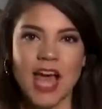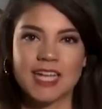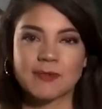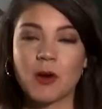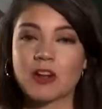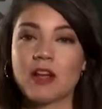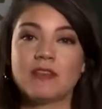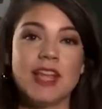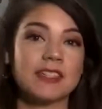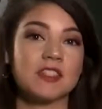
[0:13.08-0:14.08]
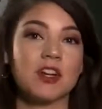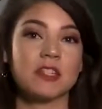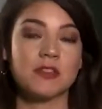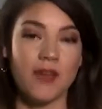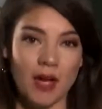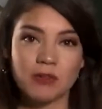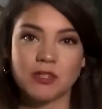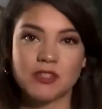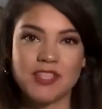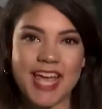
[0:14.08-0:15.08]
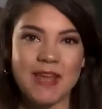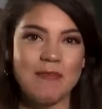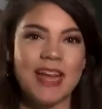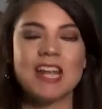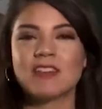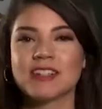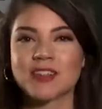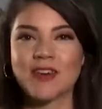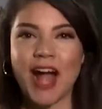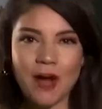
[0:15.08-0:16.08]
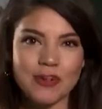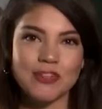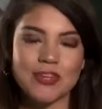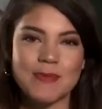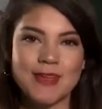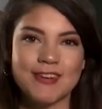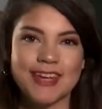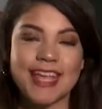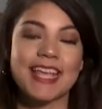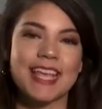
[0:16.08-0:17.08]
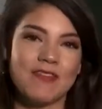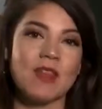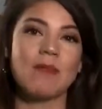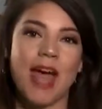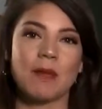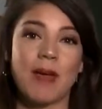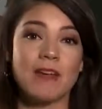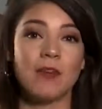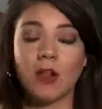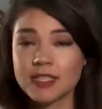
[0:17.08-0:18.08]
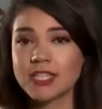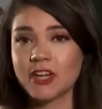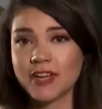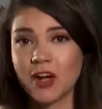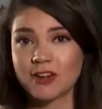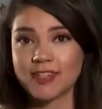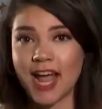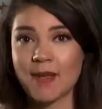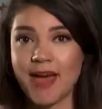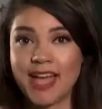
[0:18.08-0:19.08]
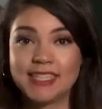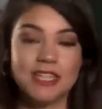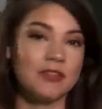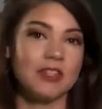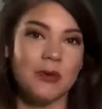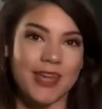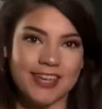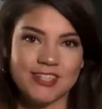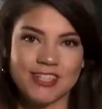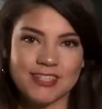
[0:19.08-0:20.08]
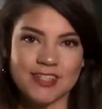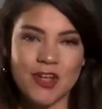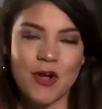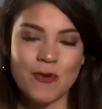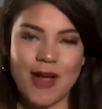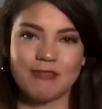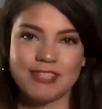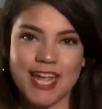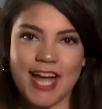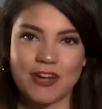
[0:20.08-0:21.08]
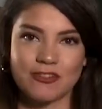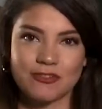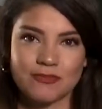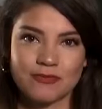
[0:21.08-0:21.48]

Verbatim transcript: As part of Nexstar's Founders Day, many of us are out in the community giving back by volunteering our time at different locations around town.